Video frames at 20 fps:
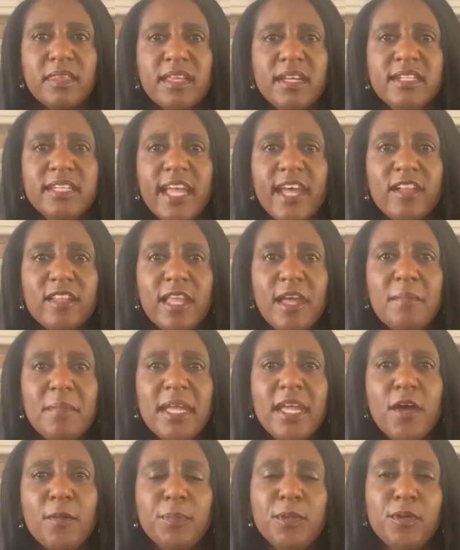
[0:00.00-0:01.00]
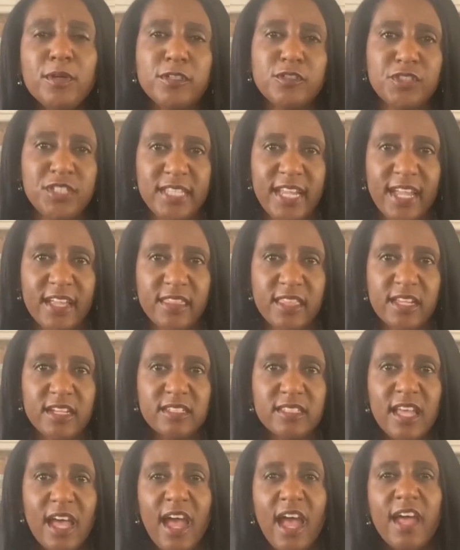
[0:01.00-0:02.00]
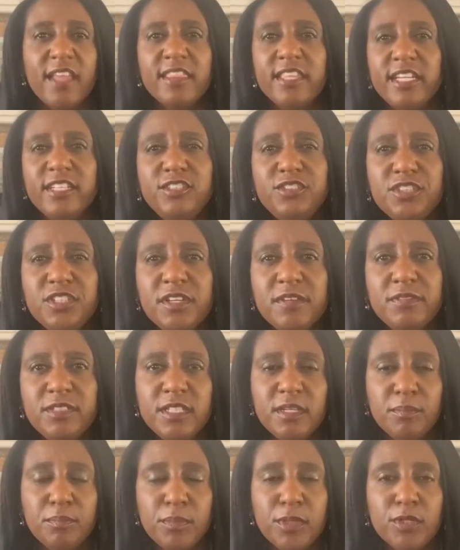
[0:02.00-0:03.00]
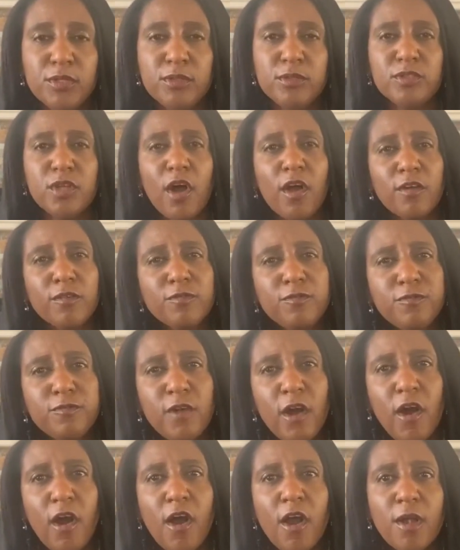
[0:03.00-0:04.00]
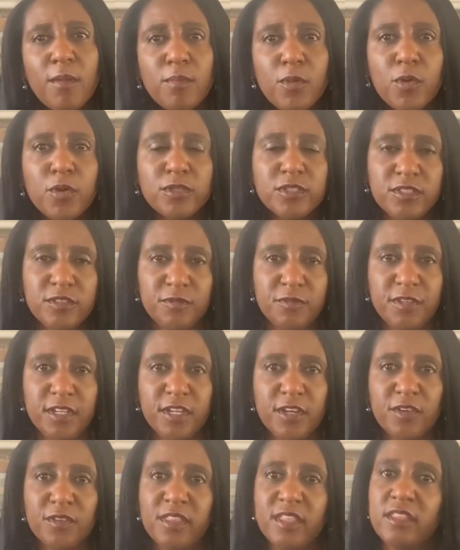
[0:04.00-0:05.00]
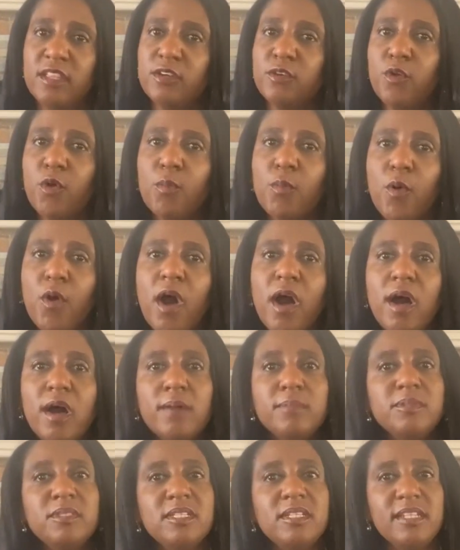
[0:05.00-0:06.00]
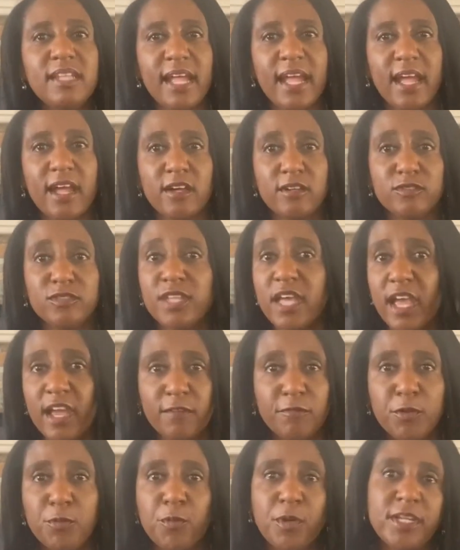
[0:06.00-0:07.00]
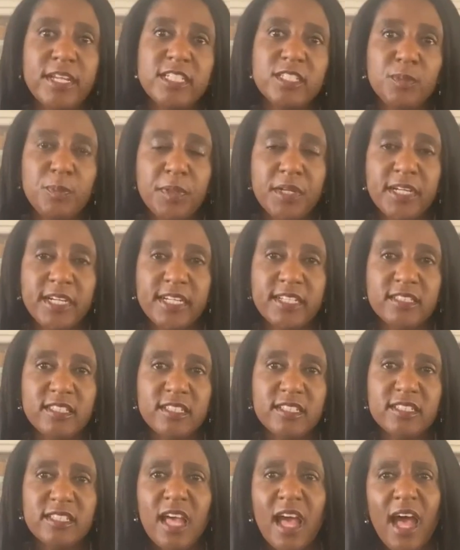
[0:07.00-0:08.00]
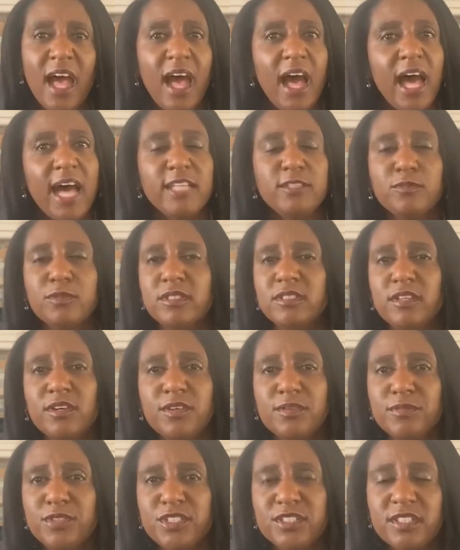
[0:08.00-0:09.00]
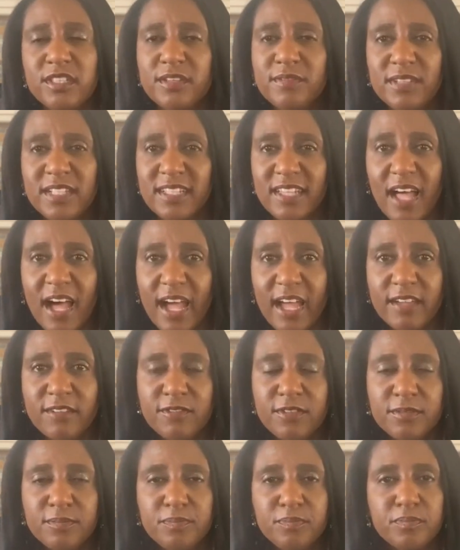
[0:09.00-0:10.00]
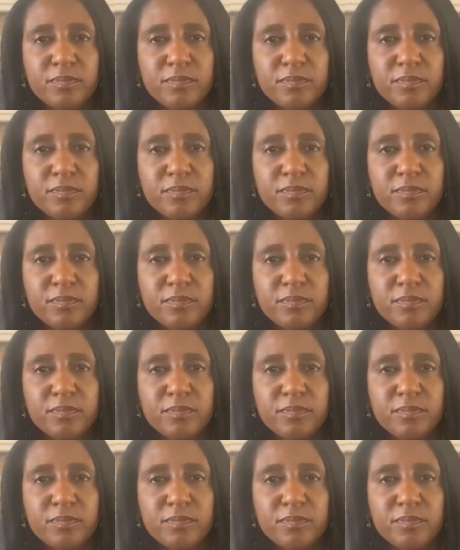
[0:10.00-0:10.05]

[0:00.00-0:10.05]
Now, let me help you understand this. These shifts in moods are far more severe than the normal ups and downs everyone experiences as a result of just living life.